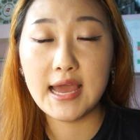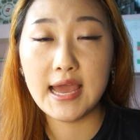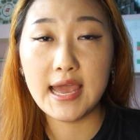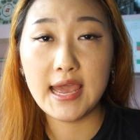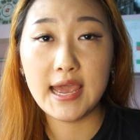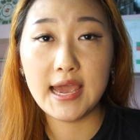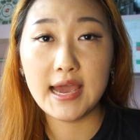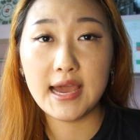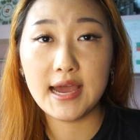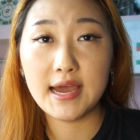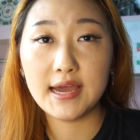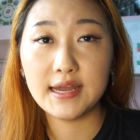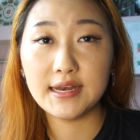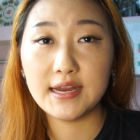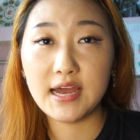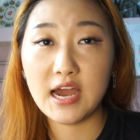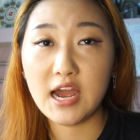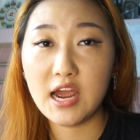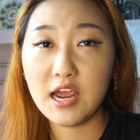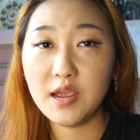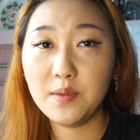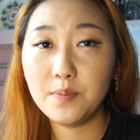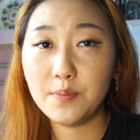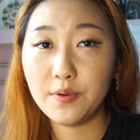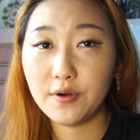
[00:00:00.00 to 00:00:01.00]
And
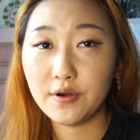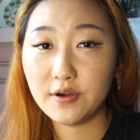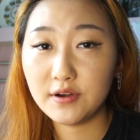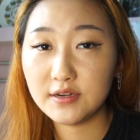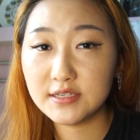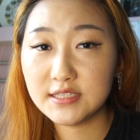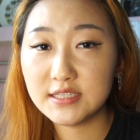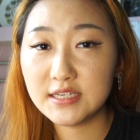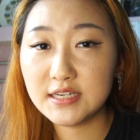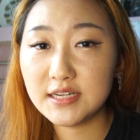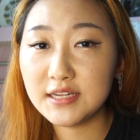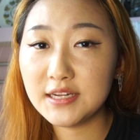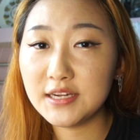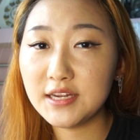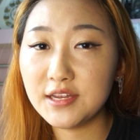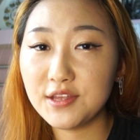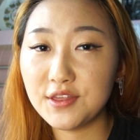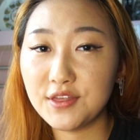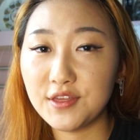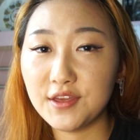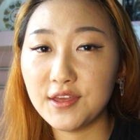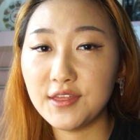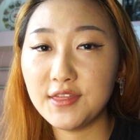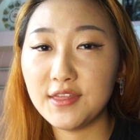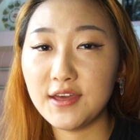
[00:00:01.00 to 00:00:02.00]
I personally
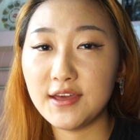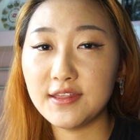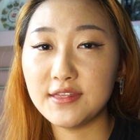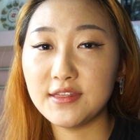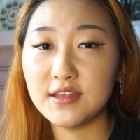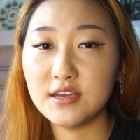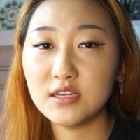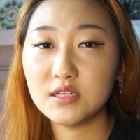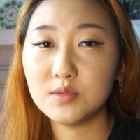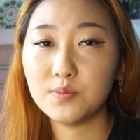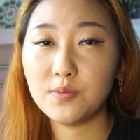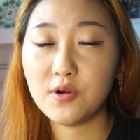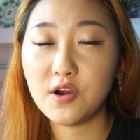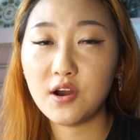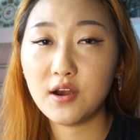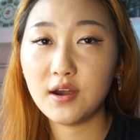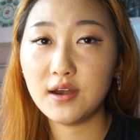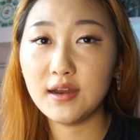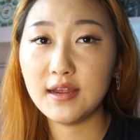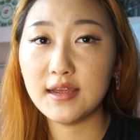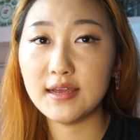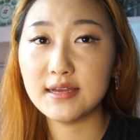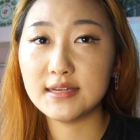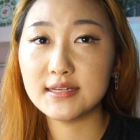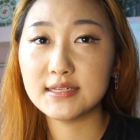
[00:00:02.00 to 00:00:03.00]
think that this
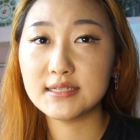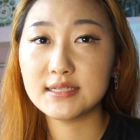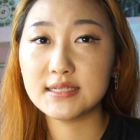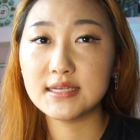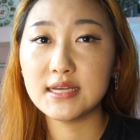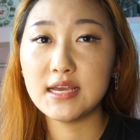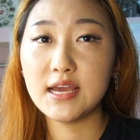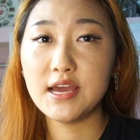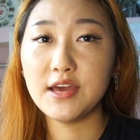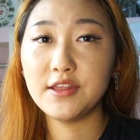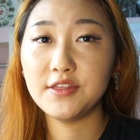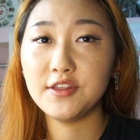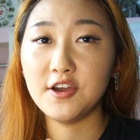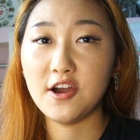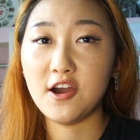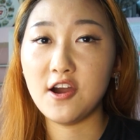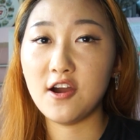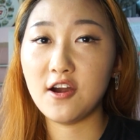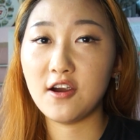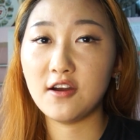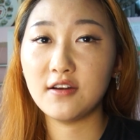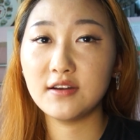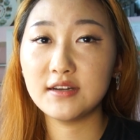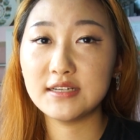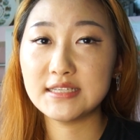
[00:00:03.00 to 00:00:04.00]
part is the
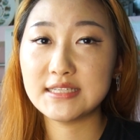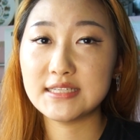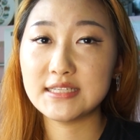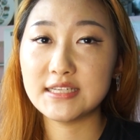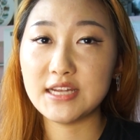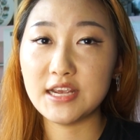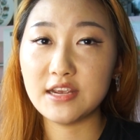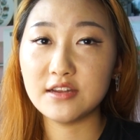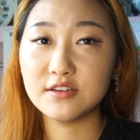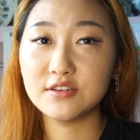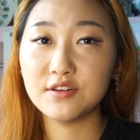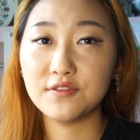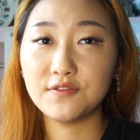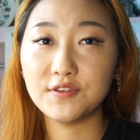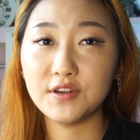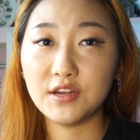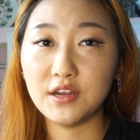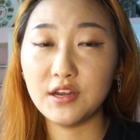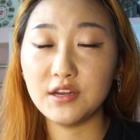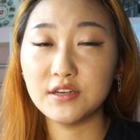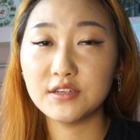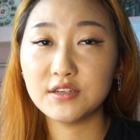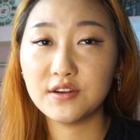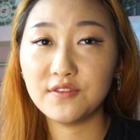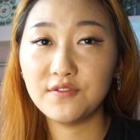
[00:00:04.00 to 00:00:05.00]
hardest stage of the
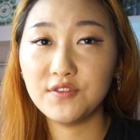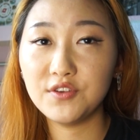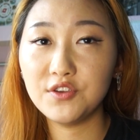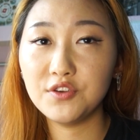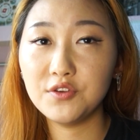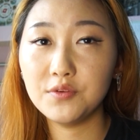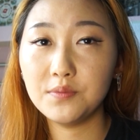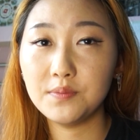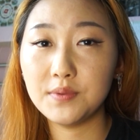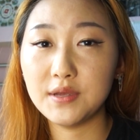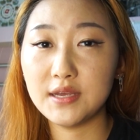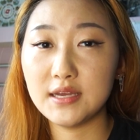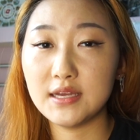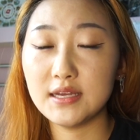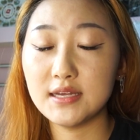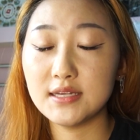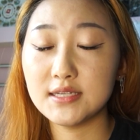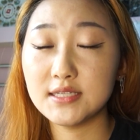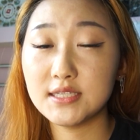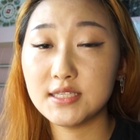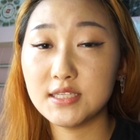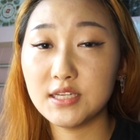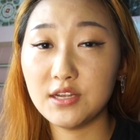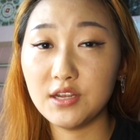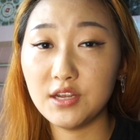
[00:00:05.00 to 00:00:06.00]
interview
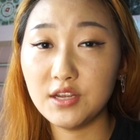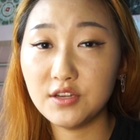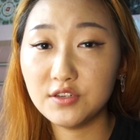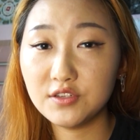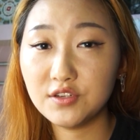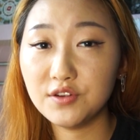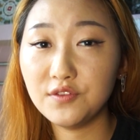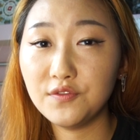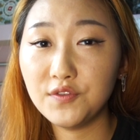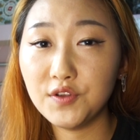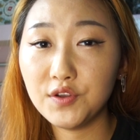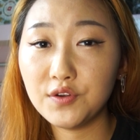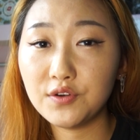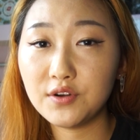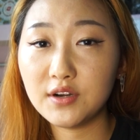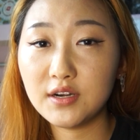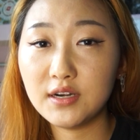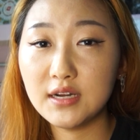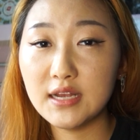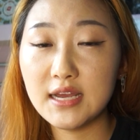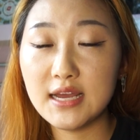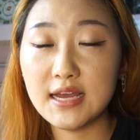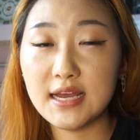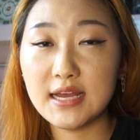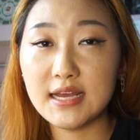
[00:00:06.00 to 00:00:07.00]
because the interviewer
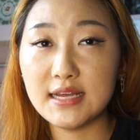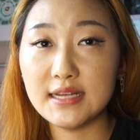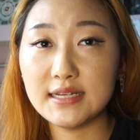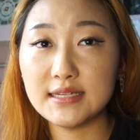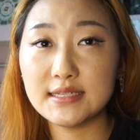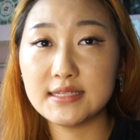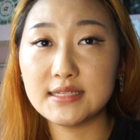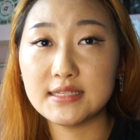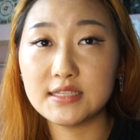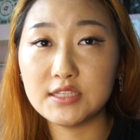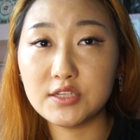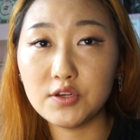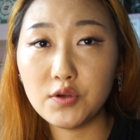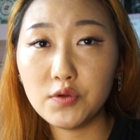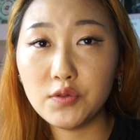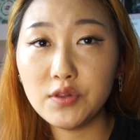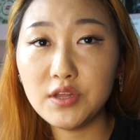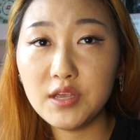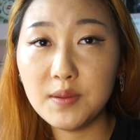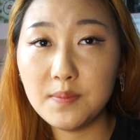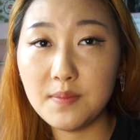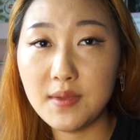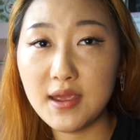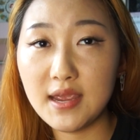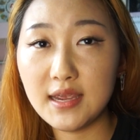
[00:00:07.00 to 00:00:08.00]
is
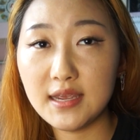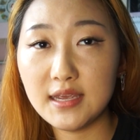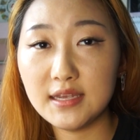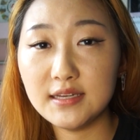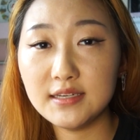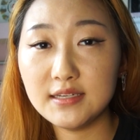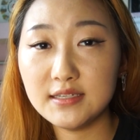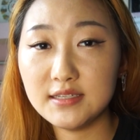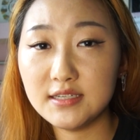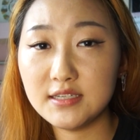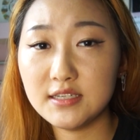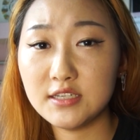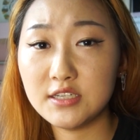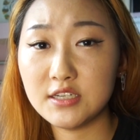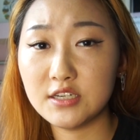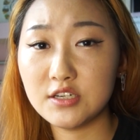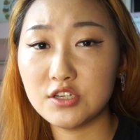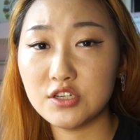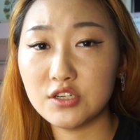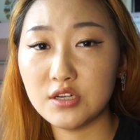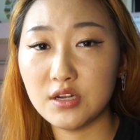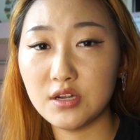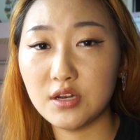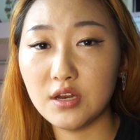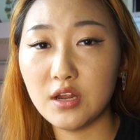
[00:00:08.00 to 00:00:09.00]
solely making the
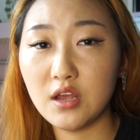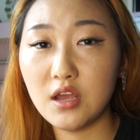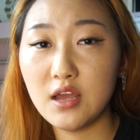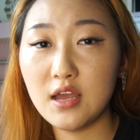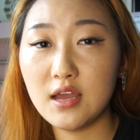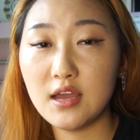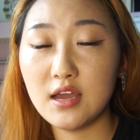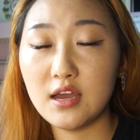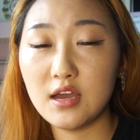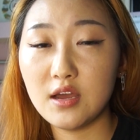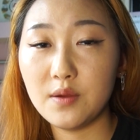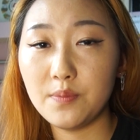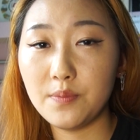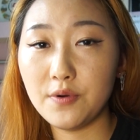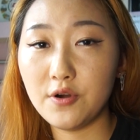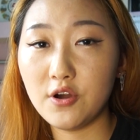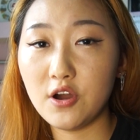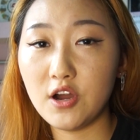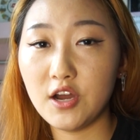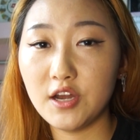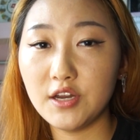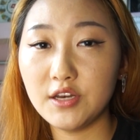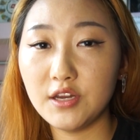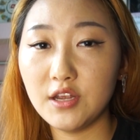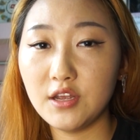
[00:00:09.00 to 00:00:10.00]
decision
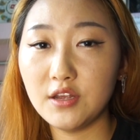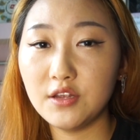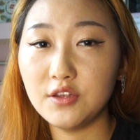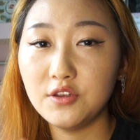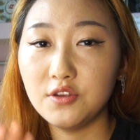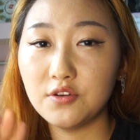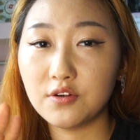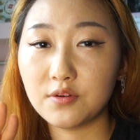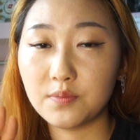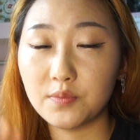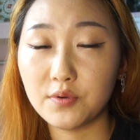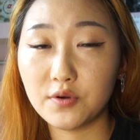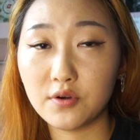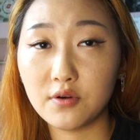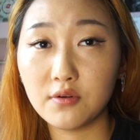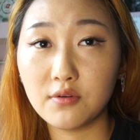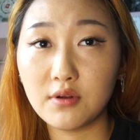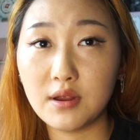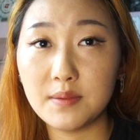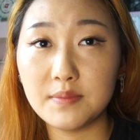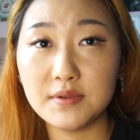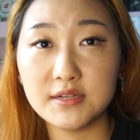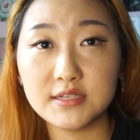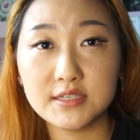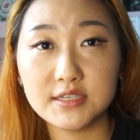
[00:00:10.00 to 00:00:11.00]
upon your programming